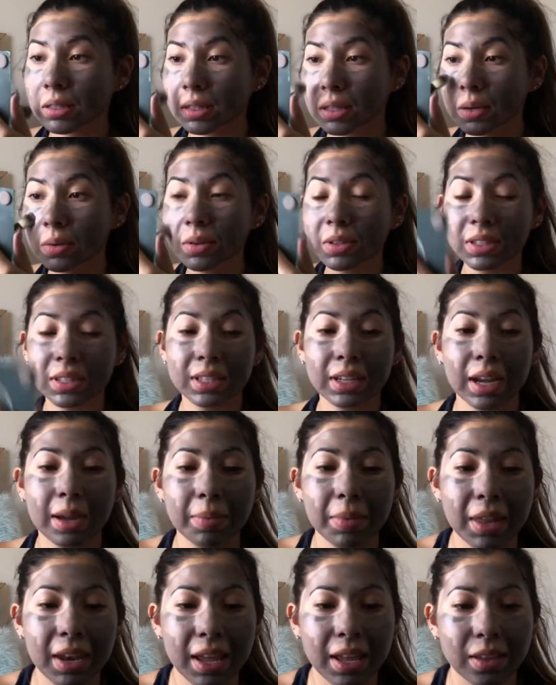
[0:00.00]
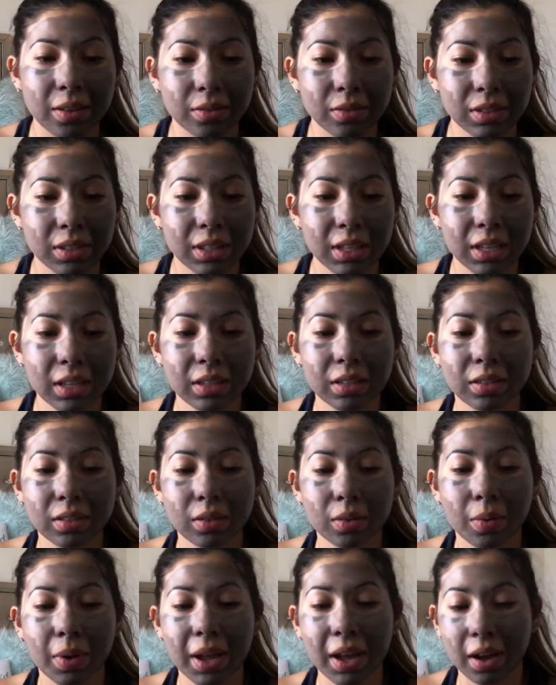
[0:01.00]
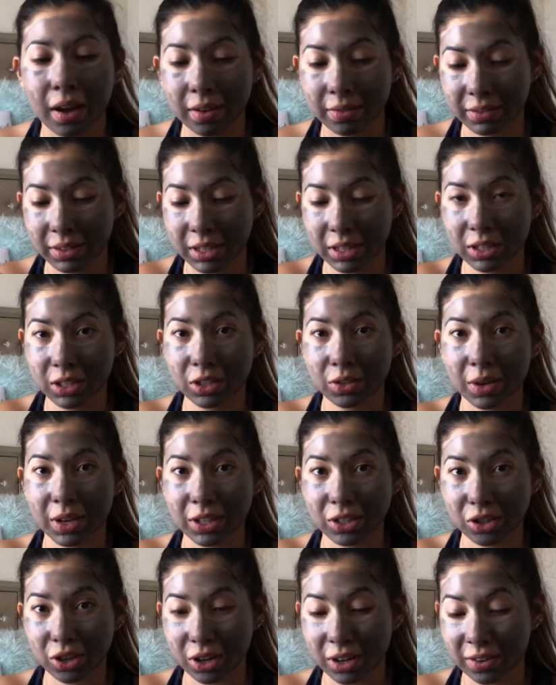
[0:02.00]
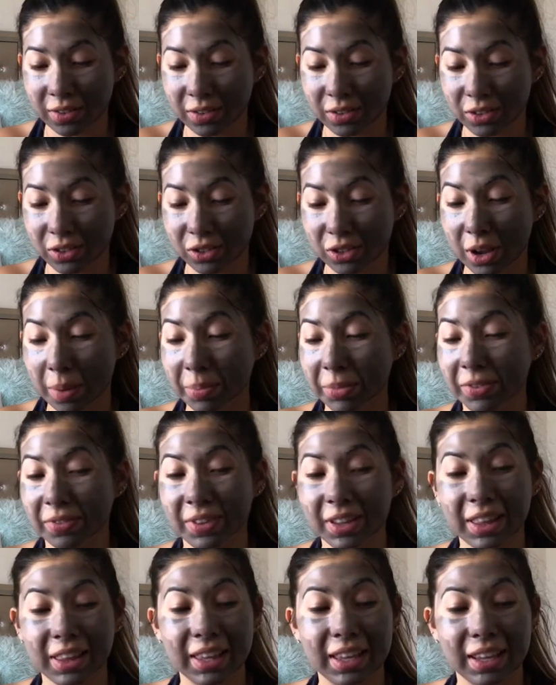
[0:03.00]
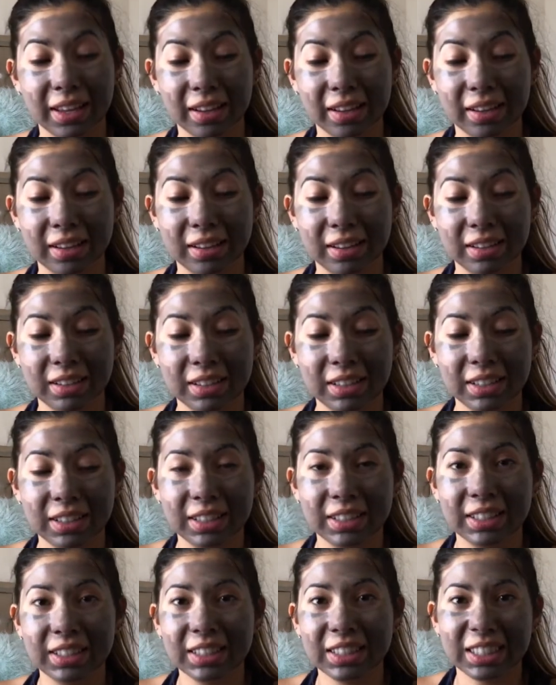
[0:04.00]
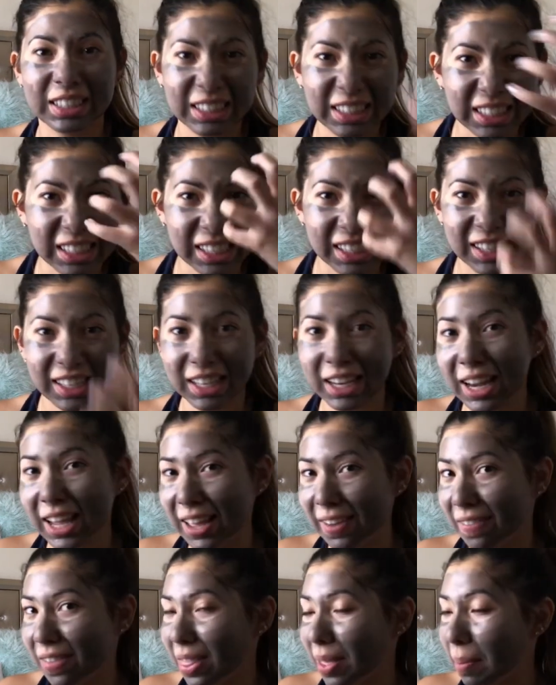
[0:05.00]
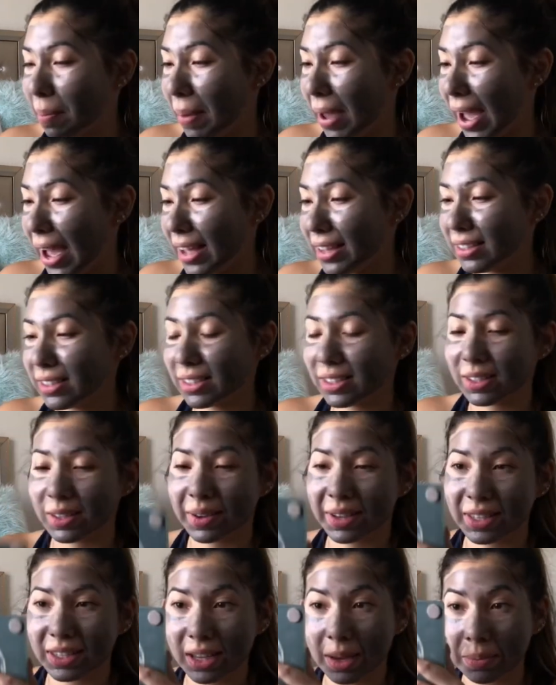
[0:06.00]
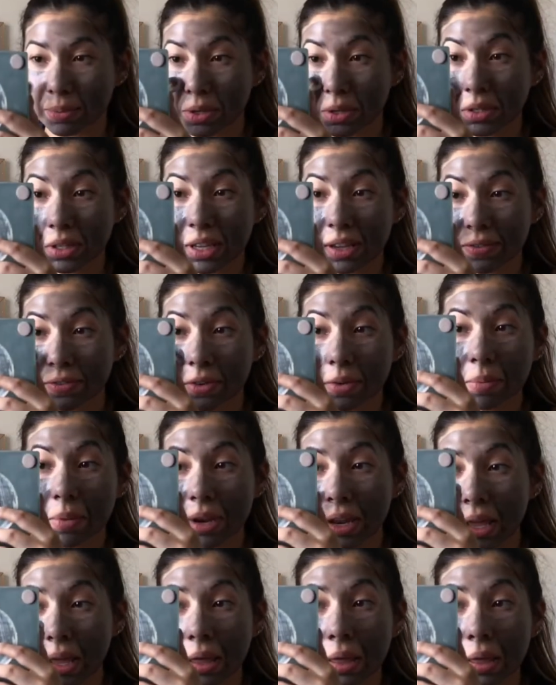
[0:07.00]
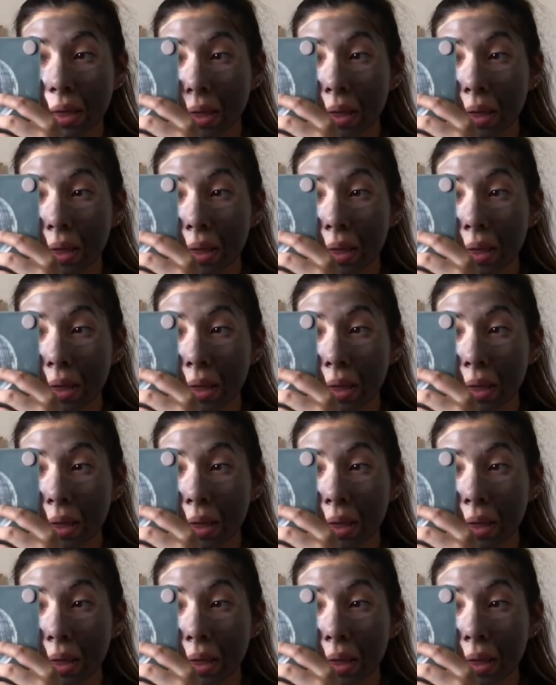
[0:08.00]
There was a time that I used this quite often, so I stopped feeling the intensity of the mask, so I stopped using it for a minute.